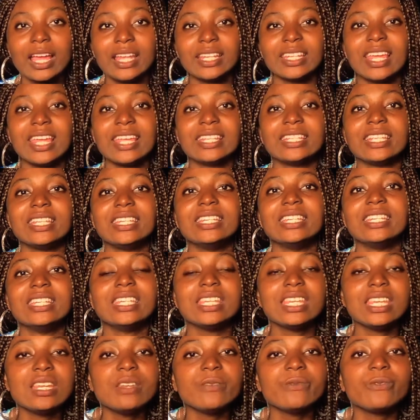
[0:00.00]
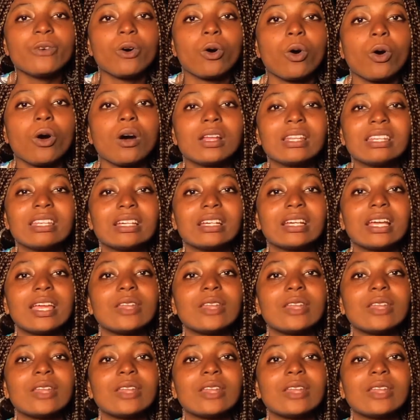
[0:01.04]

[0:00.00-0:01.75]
there is a need for the